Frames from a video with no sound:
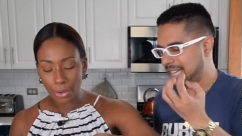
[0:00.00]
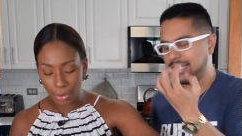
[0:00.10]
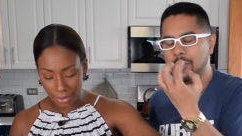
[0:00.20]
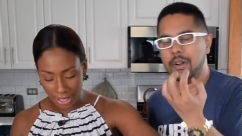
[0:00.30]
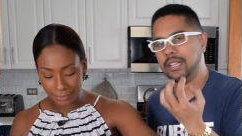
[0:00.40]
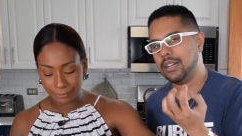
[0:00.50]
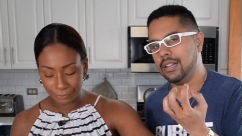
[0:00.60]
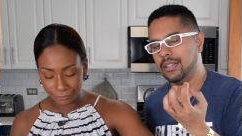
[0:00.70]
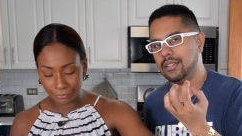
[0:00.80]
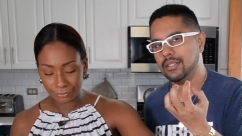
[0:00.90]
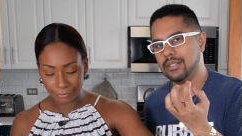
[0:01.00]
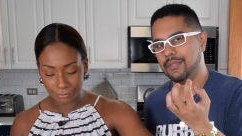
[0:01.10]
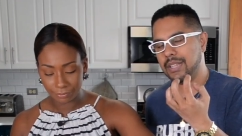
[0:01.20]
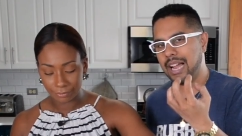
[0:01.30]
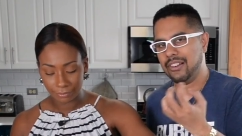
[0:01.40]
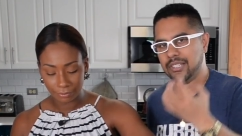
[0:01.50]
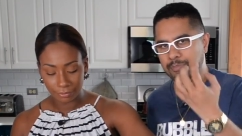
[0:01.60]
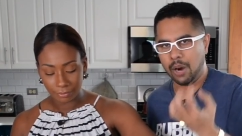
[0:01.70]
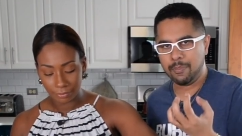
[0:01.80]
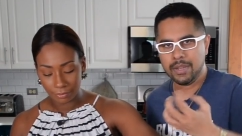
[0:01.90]
Speaker 1: I still okay. want the colors of the carrot to
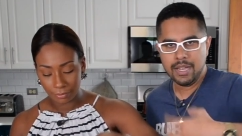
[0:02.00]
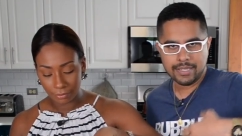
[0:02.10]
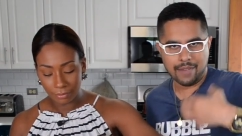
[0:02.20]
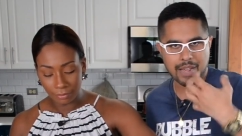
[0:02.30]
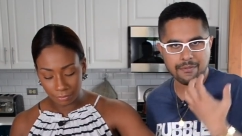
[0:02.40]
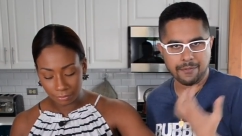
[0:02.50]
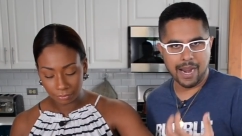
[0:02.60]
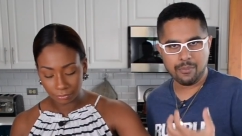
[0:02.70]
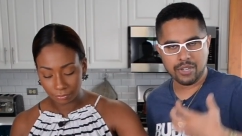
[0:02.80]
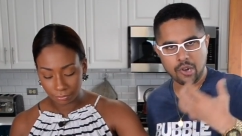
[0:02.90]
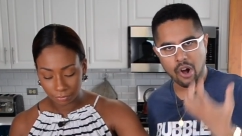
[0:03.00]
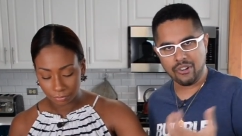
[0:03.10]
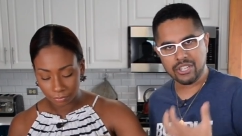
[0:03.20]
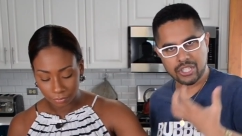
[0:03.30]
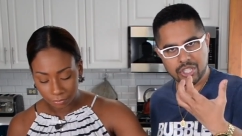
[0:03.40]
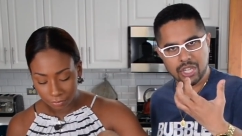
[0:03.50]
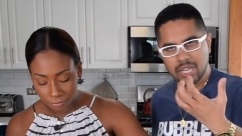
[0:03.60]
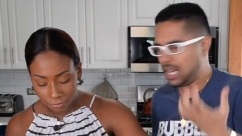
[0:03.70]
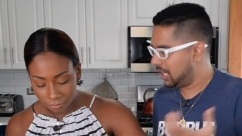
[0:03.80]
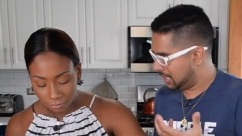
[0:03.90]
pop, to have that mm-hmm. vibrant orange
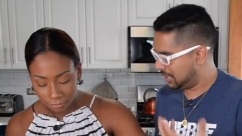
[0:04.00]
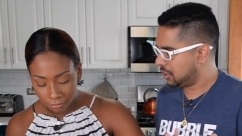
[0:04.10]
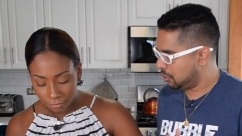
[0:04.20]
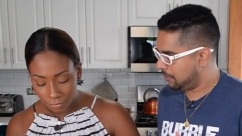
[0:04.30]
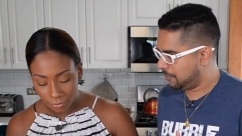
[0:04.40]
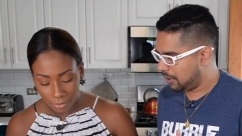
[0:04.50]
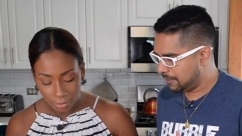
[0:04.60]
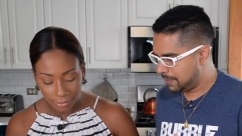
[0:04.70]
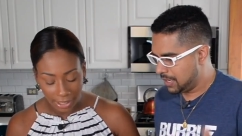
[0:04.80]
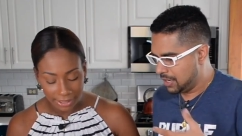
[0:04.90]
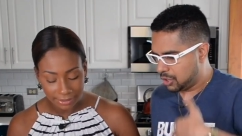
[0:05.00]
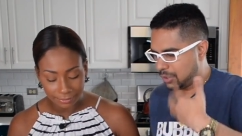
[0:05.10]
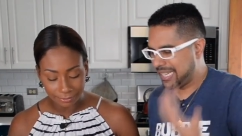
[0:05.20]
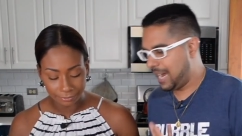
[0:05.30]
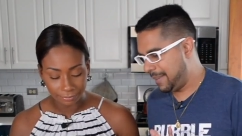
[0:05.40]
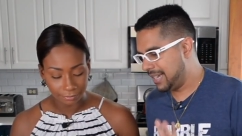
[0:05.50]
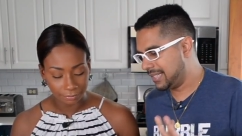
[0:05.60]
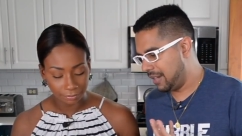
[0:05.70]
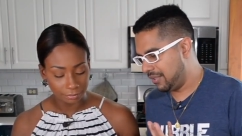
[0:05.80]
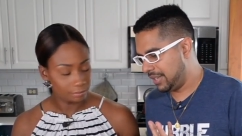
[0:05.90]
color as it's known for. Right. So timing
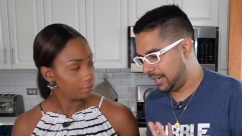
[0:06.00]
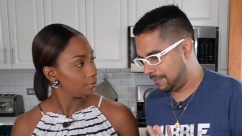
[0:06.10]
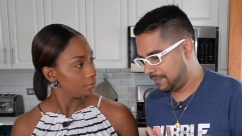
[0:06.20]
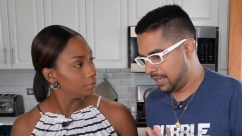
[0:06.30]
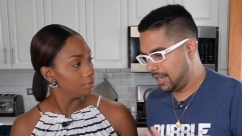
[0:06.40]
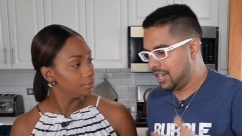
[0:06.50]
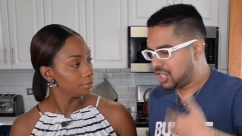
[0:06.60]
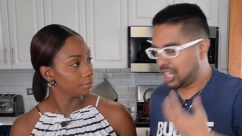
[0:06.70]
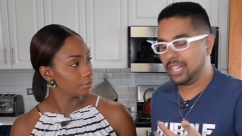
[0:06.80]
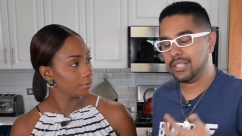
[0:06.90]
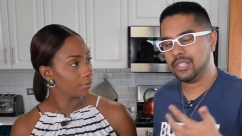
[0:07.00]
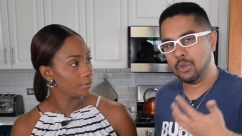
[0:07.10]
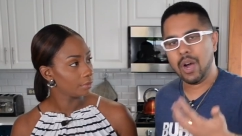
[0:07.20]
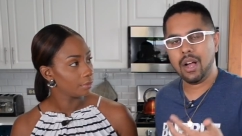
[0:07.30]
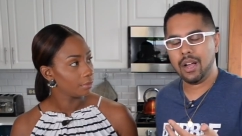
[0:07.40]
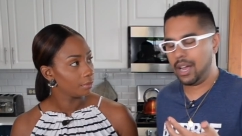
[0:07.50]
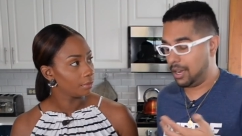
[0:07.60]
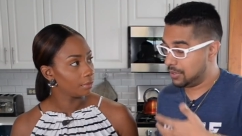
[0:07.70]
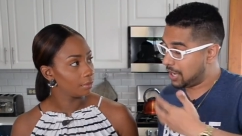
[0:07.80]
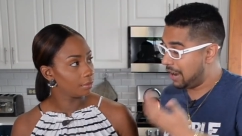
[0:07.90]
is everything. Mm -hmm. Sugars do have,
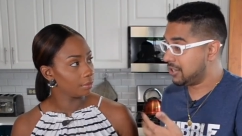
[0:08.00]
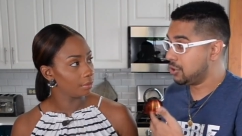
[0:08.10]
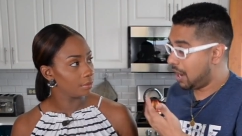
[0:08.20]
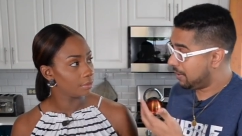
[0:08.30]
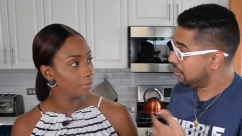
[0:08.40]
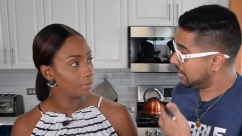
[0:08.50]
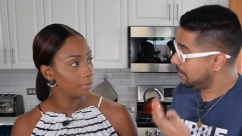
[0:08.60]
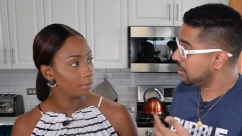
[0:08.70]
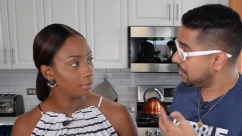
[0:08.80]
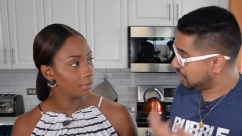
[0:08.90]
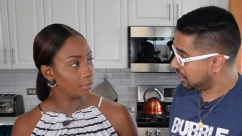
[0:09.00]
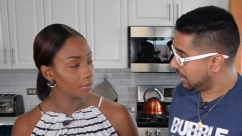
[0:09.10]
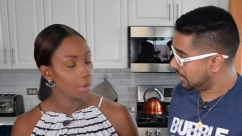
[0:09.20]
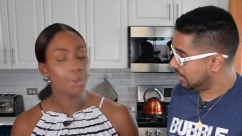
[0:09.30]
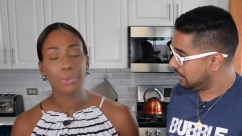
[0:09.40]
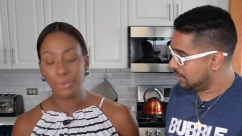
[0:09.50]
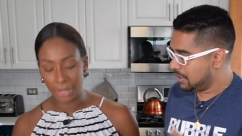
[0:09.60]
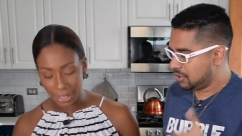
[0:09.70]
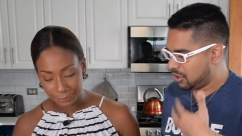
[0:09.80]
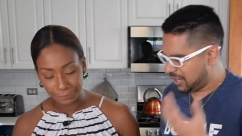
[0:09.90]
uh, carrots do have a great amount of sugar in there.
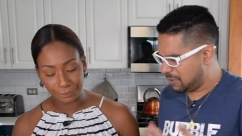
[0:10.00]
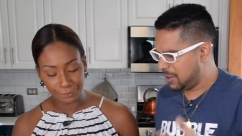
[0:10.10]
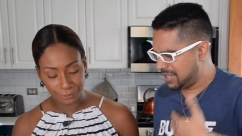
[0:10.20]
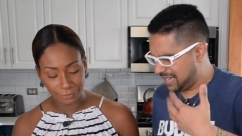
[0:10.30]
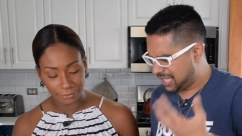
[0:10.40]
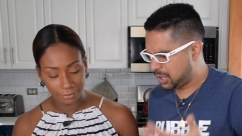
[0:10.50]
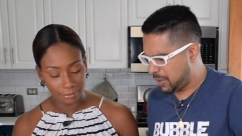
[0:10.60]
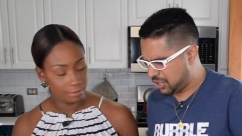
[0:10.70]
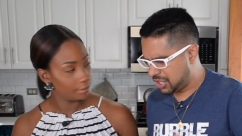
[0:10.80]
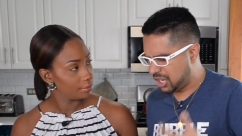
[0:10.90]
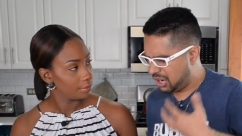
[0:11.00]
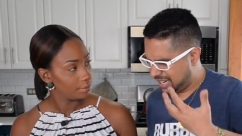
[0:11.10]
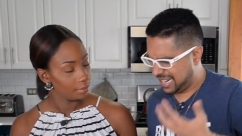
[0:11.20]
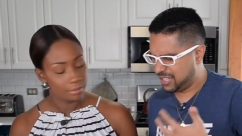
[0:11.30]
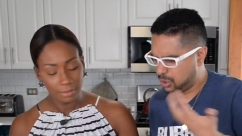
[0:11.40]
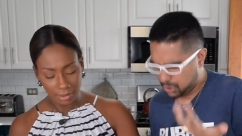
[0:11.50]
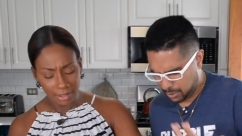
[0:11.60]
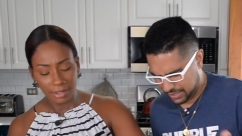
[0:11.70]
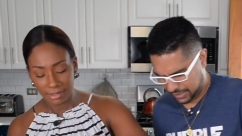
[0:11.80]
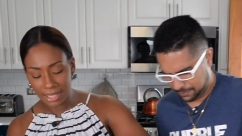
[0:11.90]
Okay. So I didn't want to like squinch it down and get it too
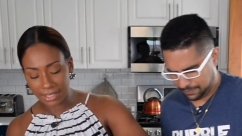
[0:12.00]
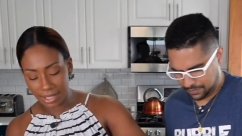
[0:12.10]
sweetie. Yeah,